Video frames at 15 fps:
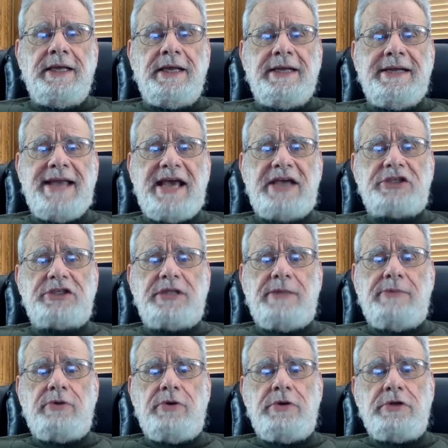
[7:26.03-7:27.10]
Next,
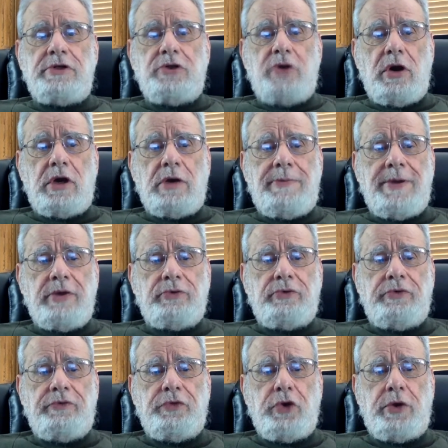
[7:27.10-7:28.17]
I'm going to talk about
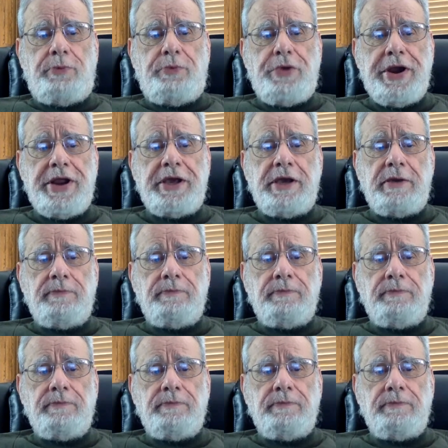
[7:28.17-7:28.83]
gravure printing.